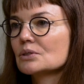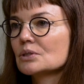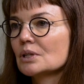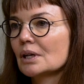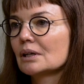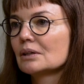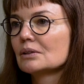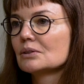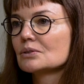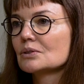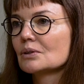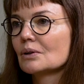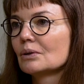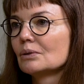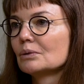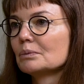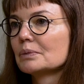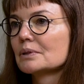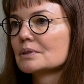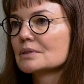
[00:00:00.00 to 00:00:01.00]
change your
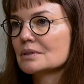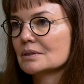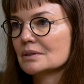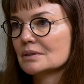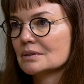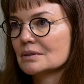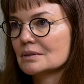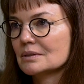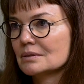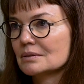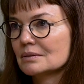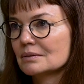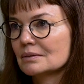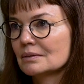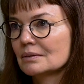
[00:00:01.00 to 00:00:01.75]
whole business.